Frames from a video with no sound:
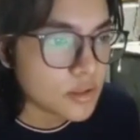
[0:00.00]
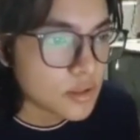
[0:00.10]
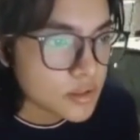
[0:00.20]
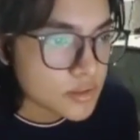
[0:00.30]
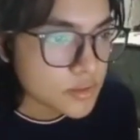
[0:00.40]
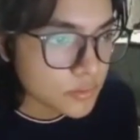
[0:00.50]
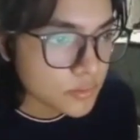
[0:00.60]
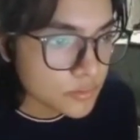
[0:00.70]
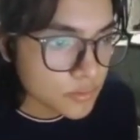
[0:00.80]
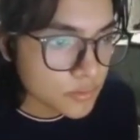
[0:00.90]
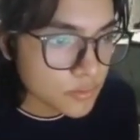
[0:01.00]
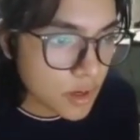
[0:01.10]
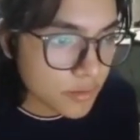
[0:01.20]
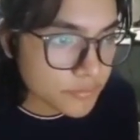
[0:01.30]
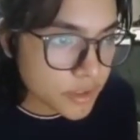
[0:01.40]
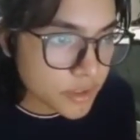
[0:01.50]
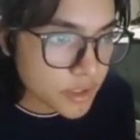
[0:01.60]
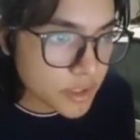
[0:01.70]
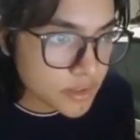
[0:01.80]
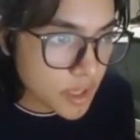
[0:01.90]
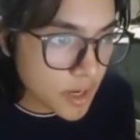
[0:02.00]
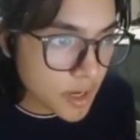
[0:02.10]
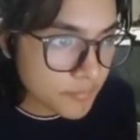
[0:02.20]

So after E is F,